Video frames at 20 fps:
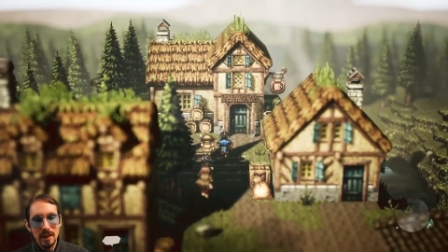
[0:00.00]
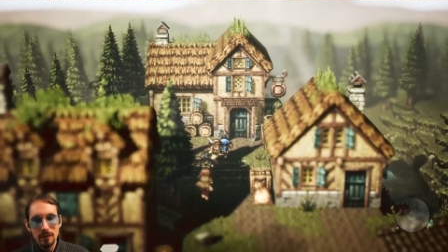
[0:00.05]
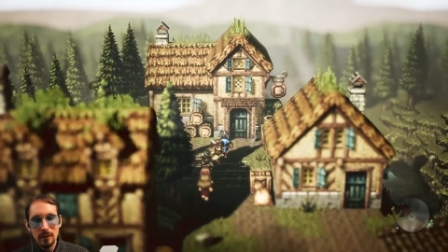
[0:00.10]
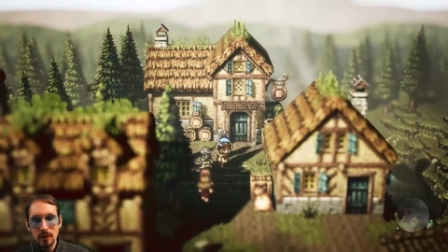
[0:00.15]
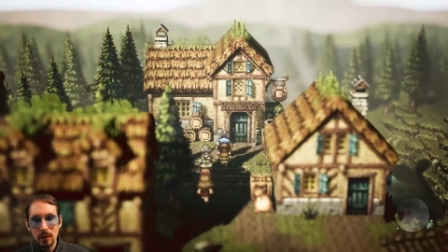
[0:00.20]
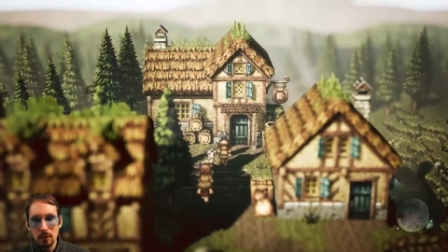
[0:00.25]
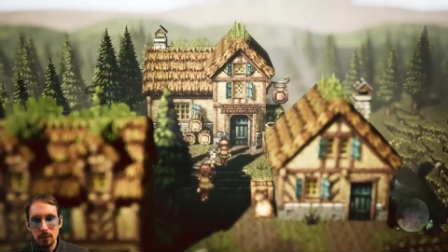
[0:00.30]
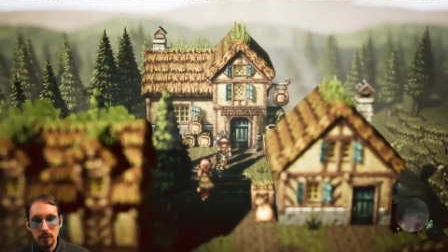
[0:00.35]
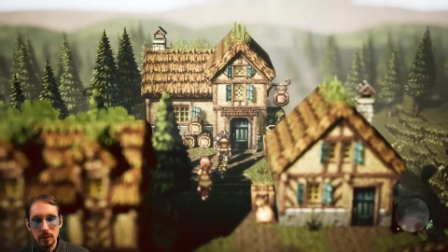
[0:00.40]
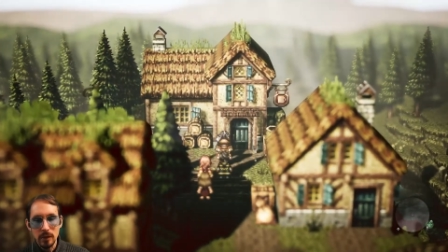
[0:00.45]
you
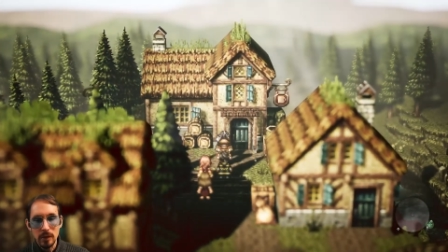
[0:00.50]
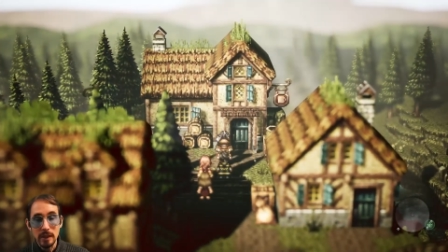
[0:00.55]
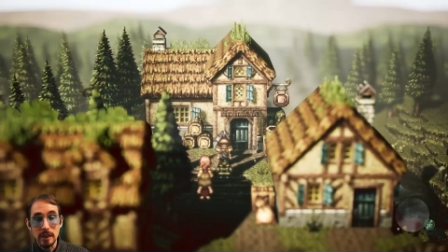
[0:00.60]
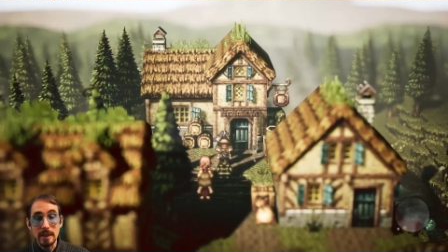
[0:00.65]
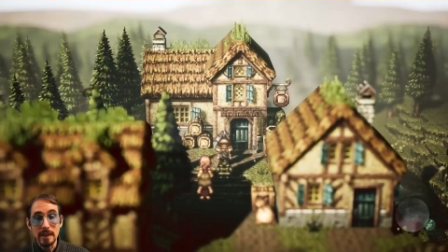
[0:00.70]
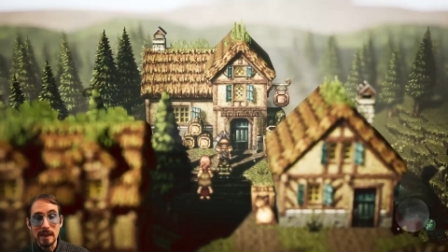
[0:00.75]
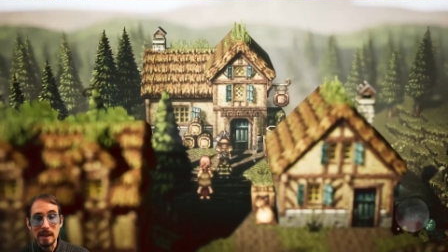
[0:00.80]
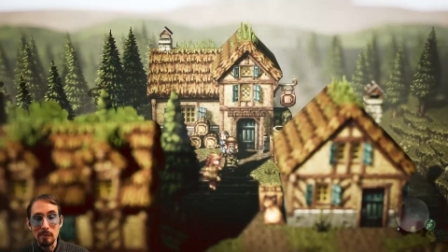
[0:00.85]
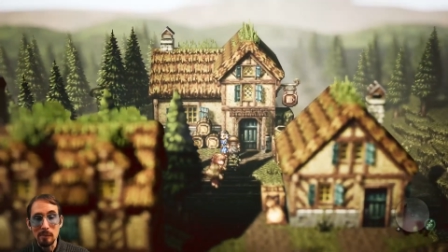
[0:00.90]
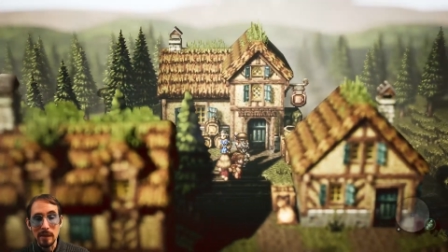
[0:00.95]
never know if we're going
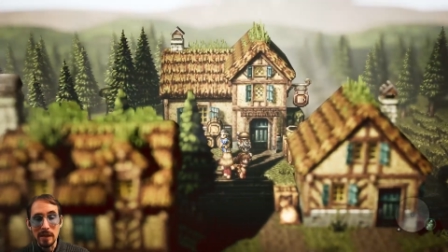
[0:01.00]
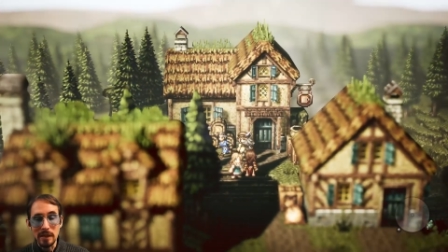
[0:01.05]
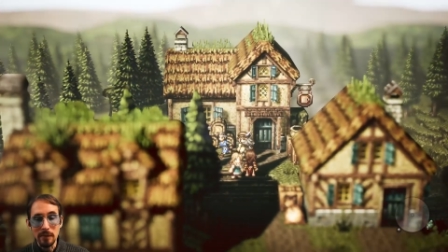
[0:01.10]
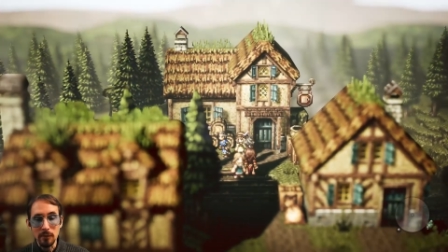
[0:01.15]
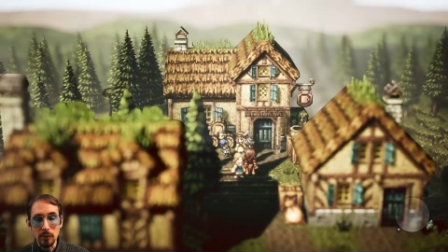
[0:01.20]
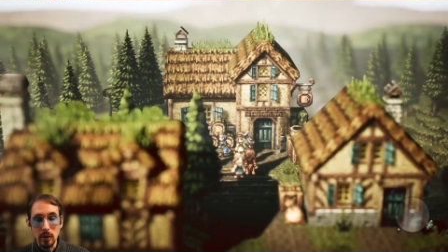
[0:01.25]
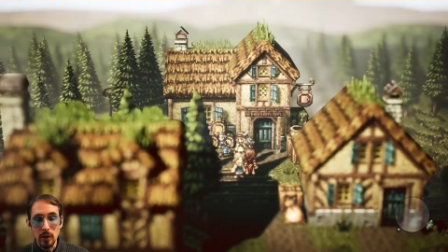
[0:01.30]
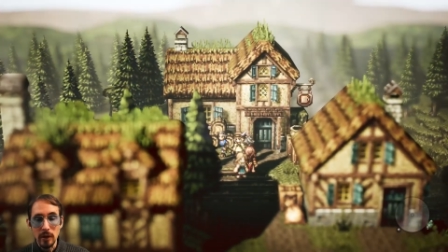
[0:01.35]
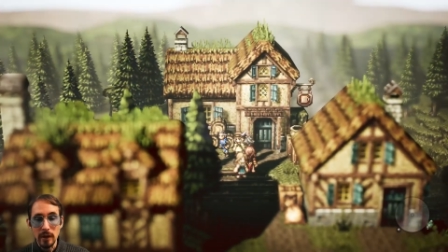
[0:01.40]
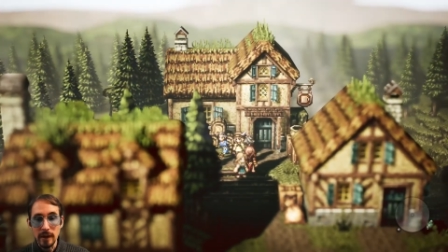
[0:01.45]
to need that
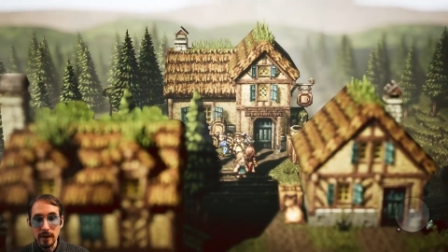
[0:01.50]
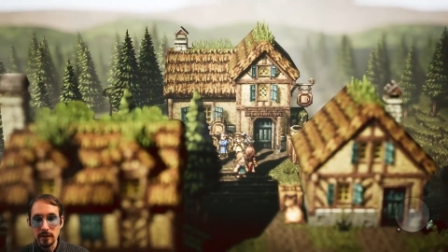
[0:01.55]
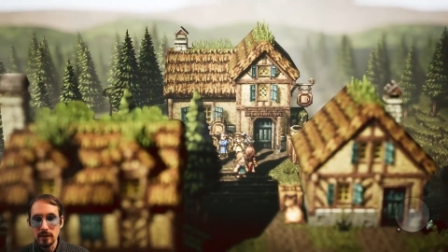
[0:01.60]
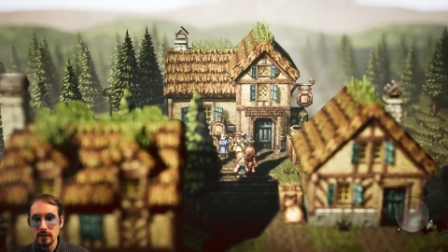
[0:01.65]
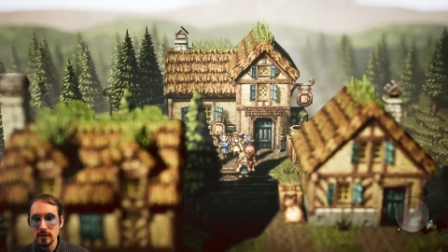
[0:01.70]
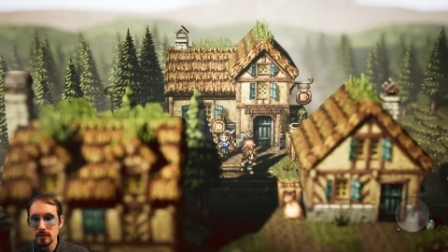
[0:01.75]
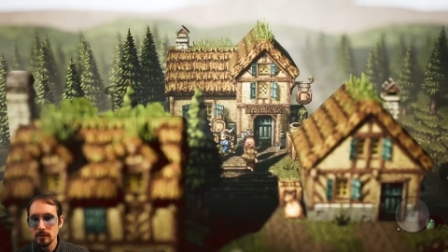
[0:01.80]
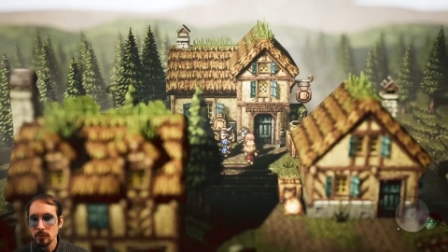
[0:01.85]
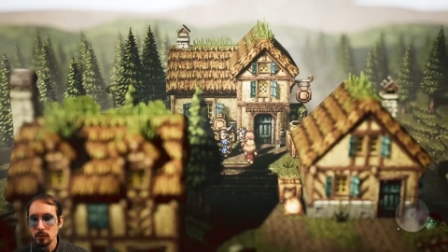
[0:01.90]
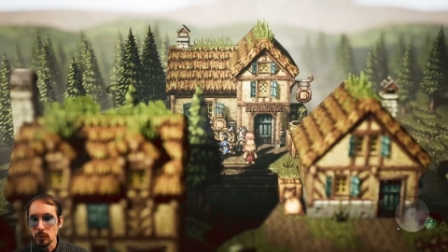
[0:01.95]
money for our
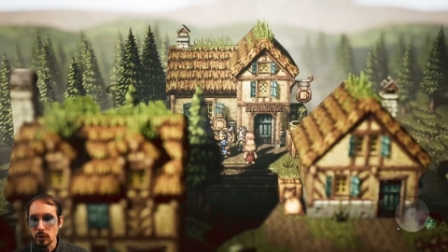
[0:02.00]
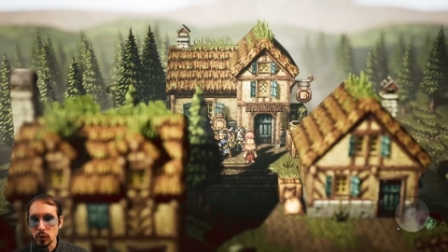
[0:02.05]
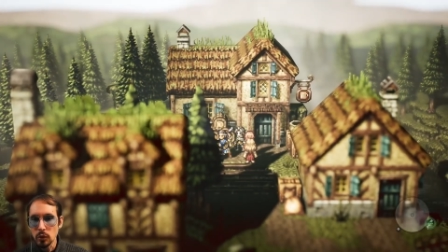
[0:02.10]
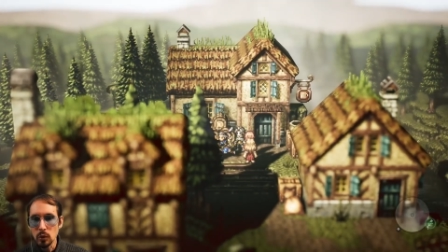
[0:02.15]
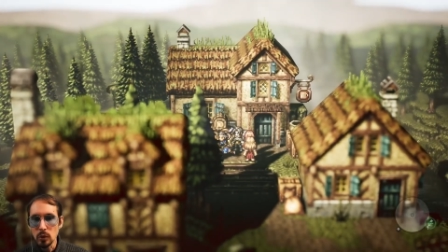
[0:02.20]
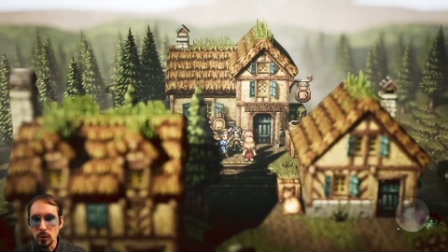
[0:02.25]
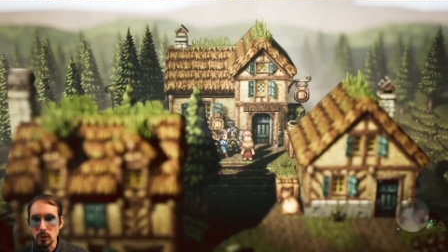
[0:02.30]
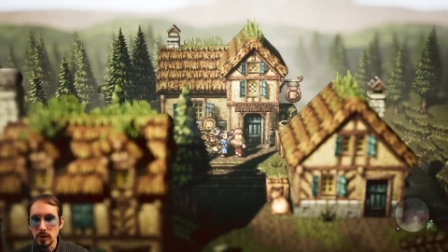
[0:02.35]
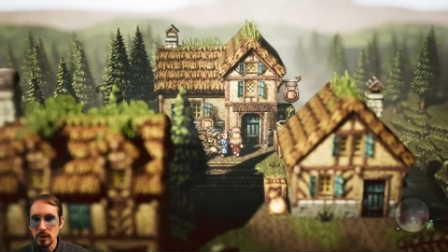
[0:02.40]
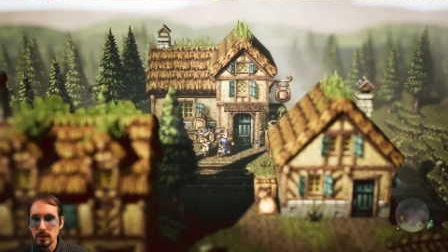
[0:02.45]
next
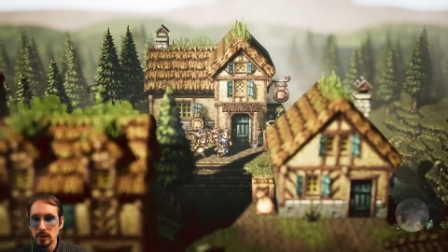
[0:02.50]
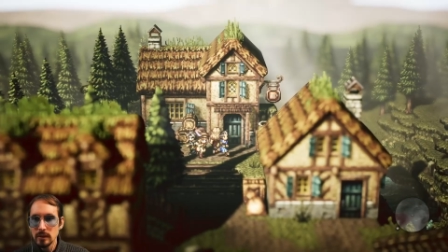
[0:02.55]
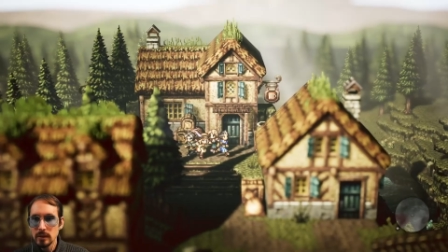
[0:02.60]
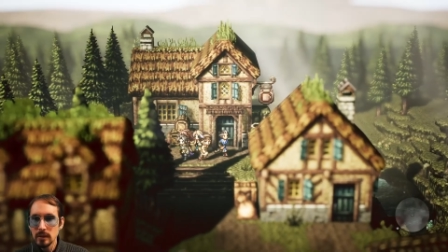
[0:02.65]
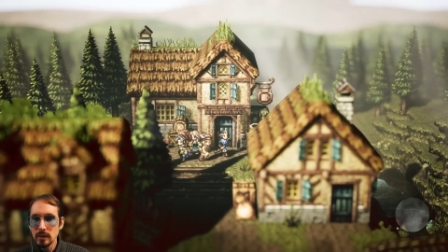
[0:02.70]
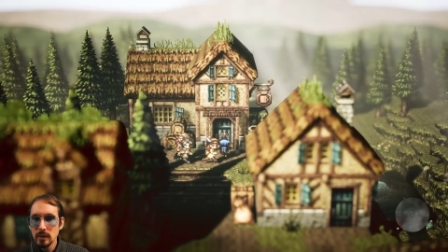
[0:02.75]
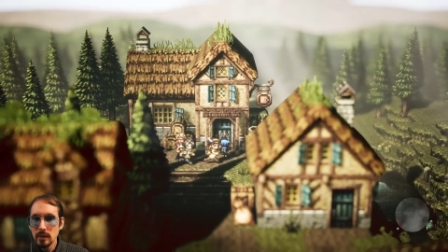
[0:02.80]
recruit.